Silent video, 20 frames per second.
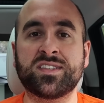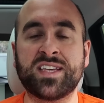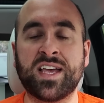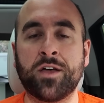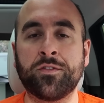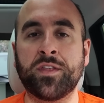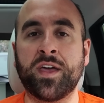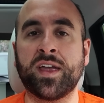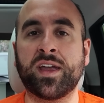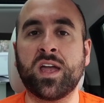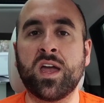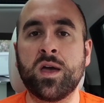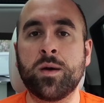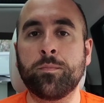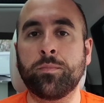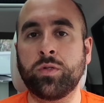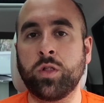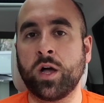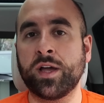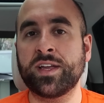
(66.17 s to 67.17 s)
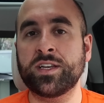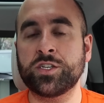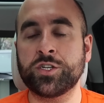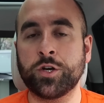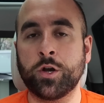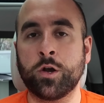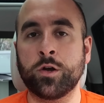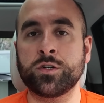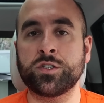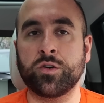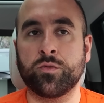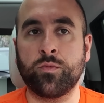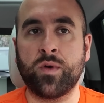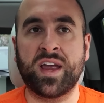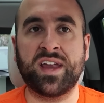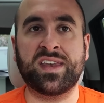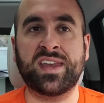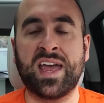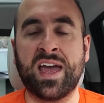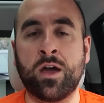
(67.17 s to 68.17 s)
sound like plug-in charge
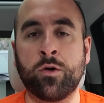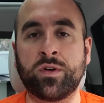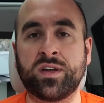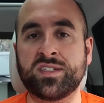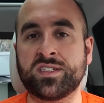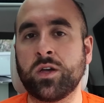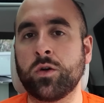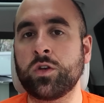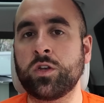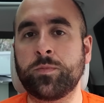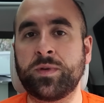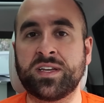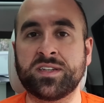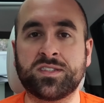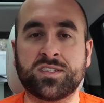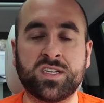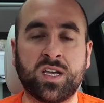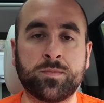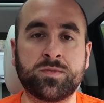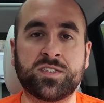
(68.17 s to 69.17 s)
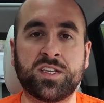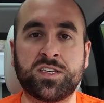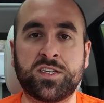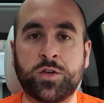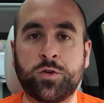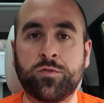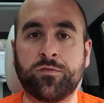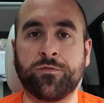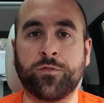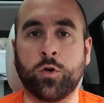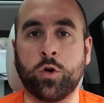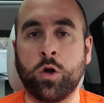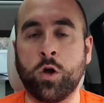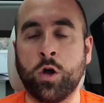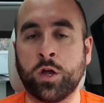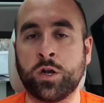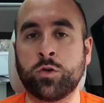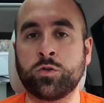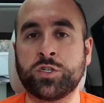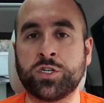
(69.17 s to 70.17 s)
right now is going to be a substitute for
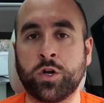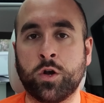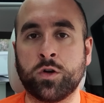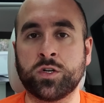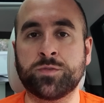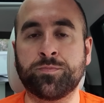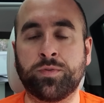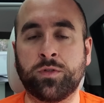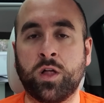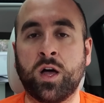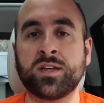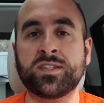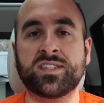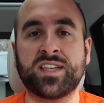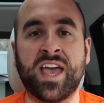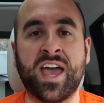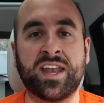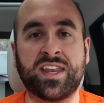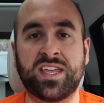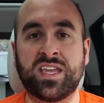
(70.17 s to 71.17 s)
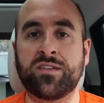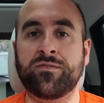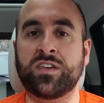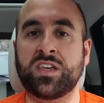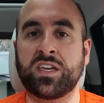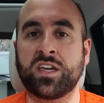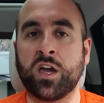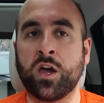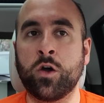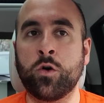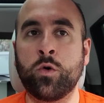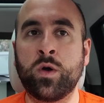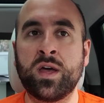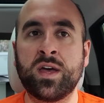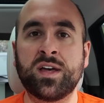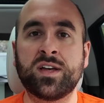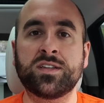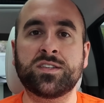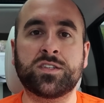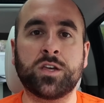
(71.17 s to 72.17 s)
Auto Charge Plus at EVgo.
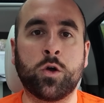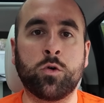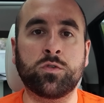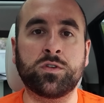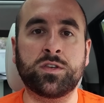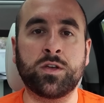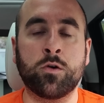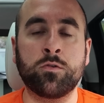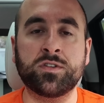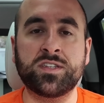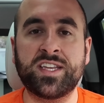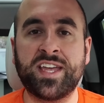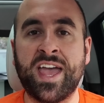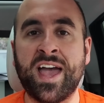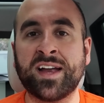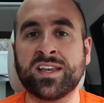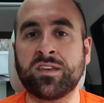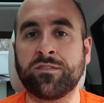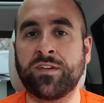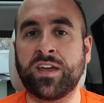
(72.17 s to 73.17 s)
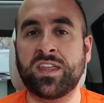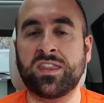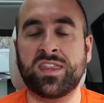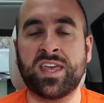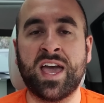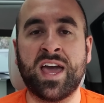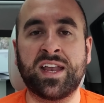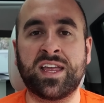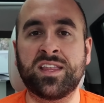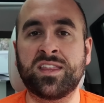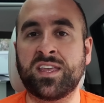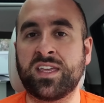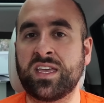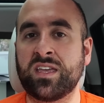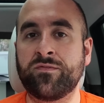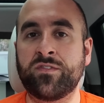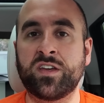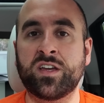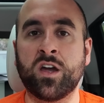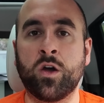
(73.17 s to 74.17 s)
So don't deactivate that in the
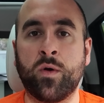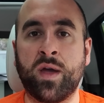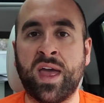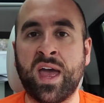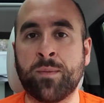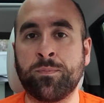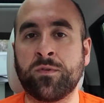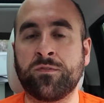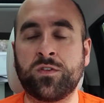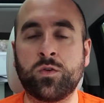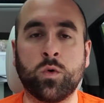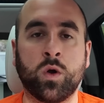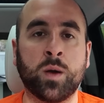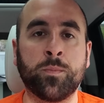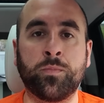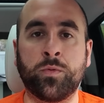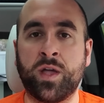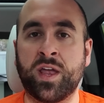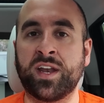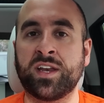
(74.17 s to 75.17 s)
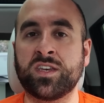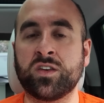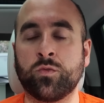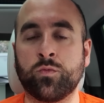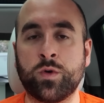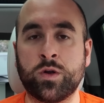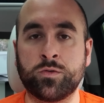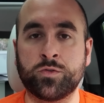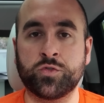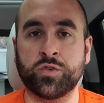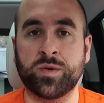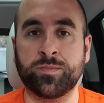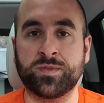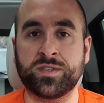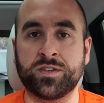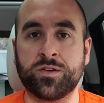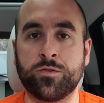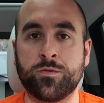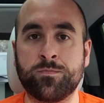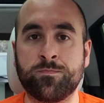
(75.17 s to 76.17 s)
EVgo app if you are planning to road trip
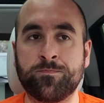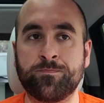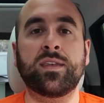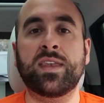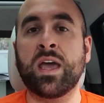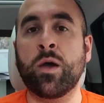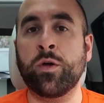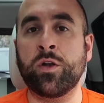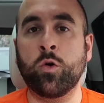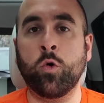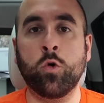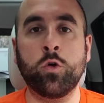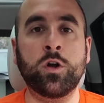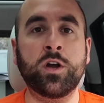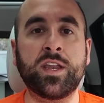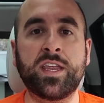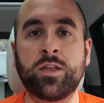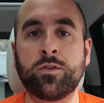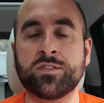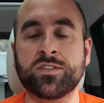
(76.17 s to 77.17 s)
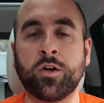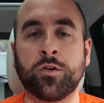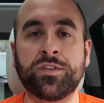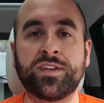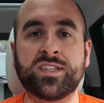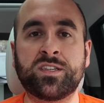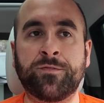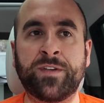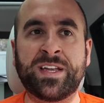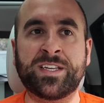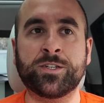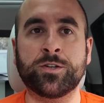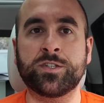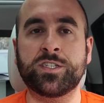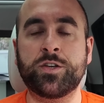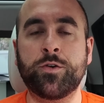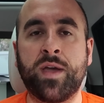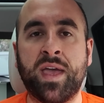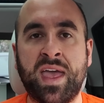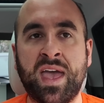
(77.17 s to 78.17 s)
soon. Now, in order to use all these
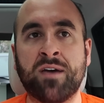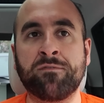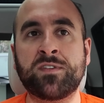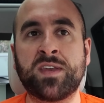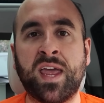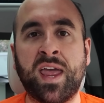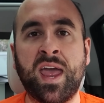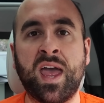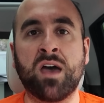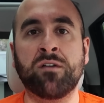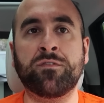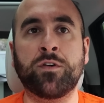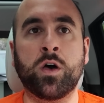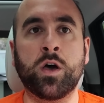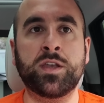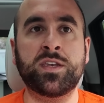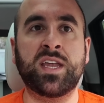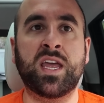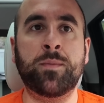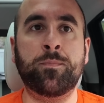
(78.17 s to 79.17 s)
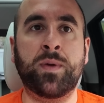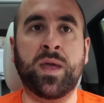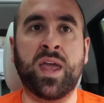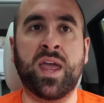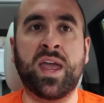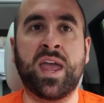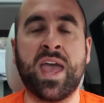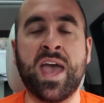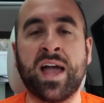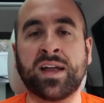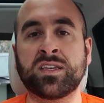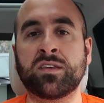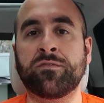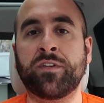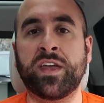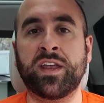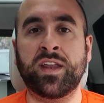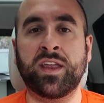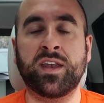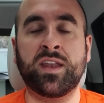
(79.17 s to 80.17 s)
features, you have to have Hyundai Pay
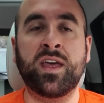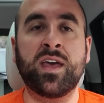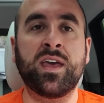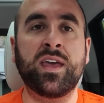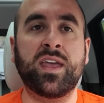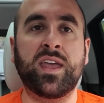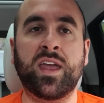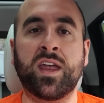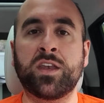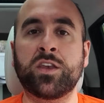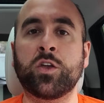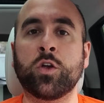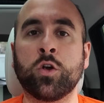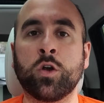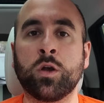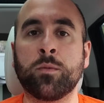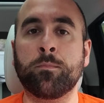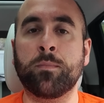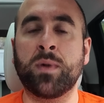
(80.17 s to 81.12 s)
activated in your